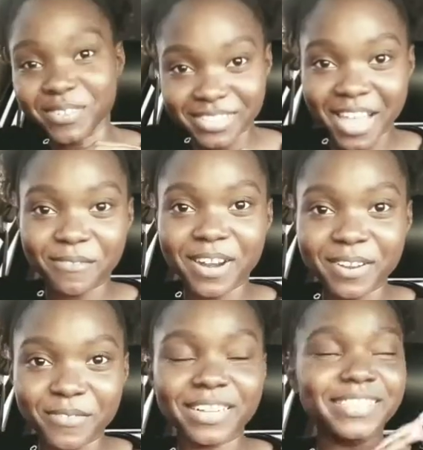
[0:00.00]
time for a
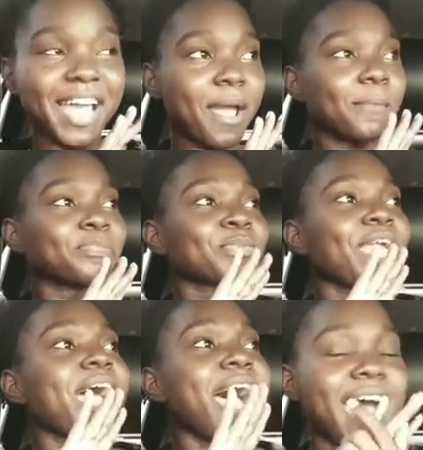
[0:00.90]
different time.
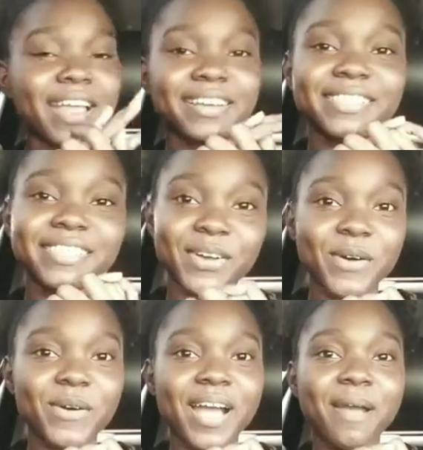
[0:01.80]
And
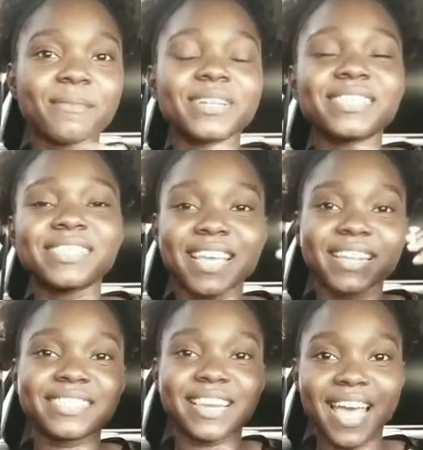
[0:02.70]
so I'm going to say
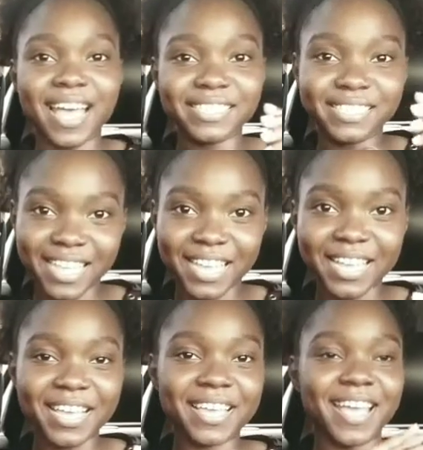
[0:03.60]
this last thing.